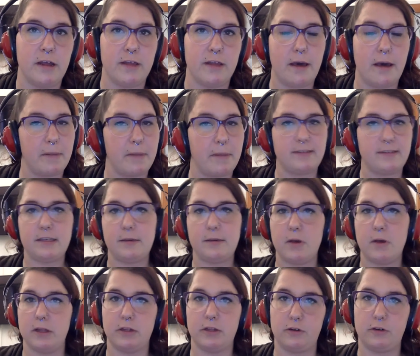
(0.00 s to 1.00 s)
That might seem
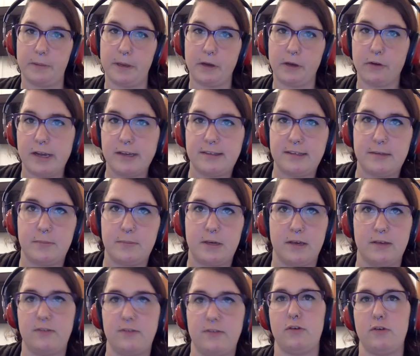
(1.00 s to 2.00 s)
a little bit crazy
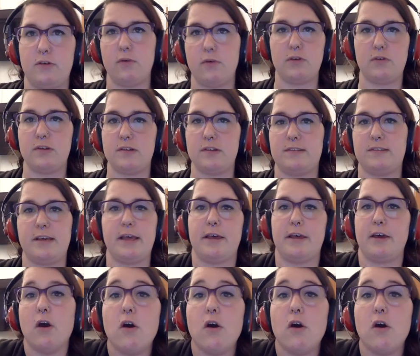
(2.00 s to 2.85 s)
because, you could say like,